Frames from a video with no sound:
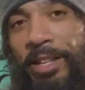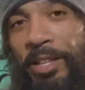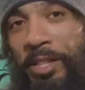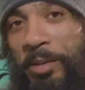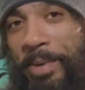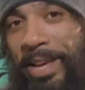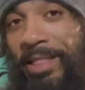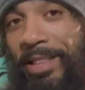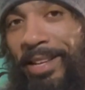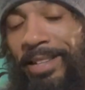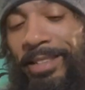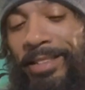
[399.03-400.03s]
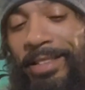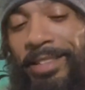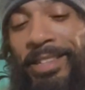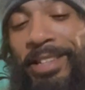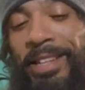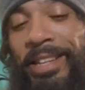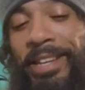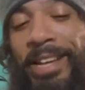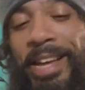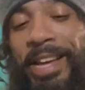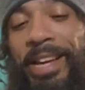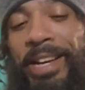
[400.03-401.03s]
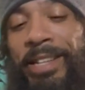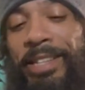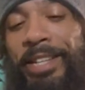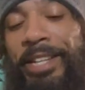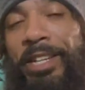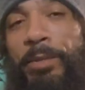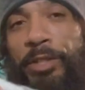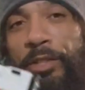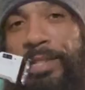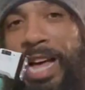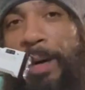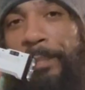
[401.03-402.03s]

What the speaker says: the main light. And here when you tap